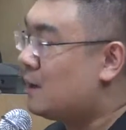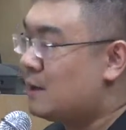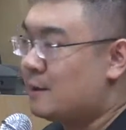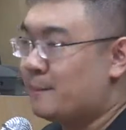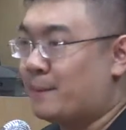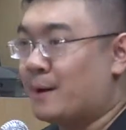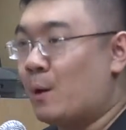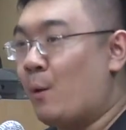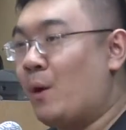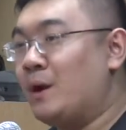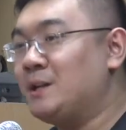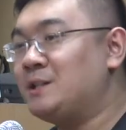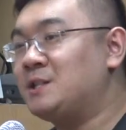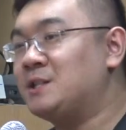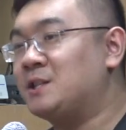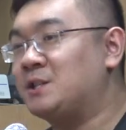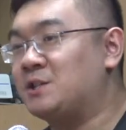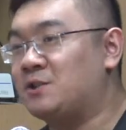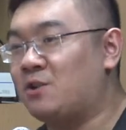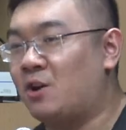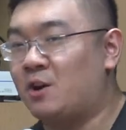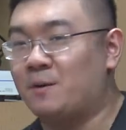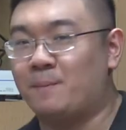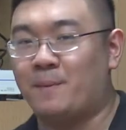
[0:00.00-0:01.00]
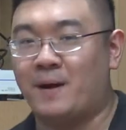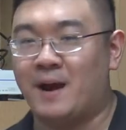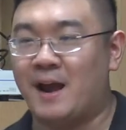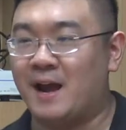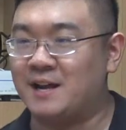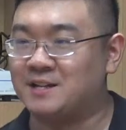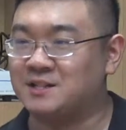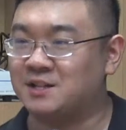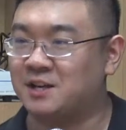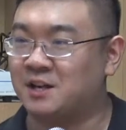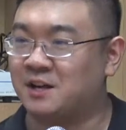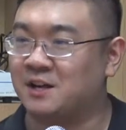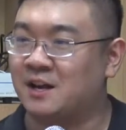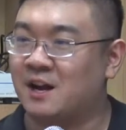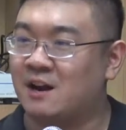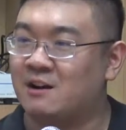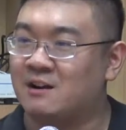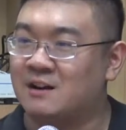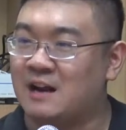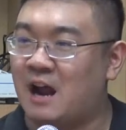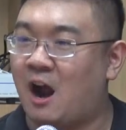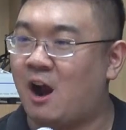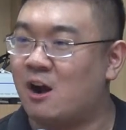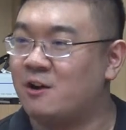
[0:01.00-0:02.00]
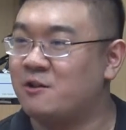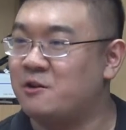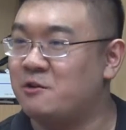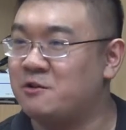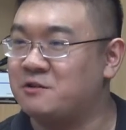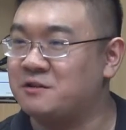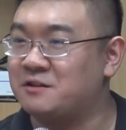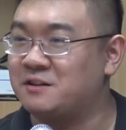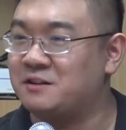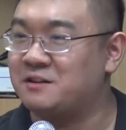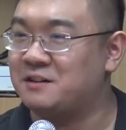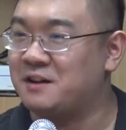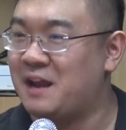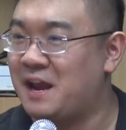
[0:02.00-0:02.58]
But I want to start by asking, are there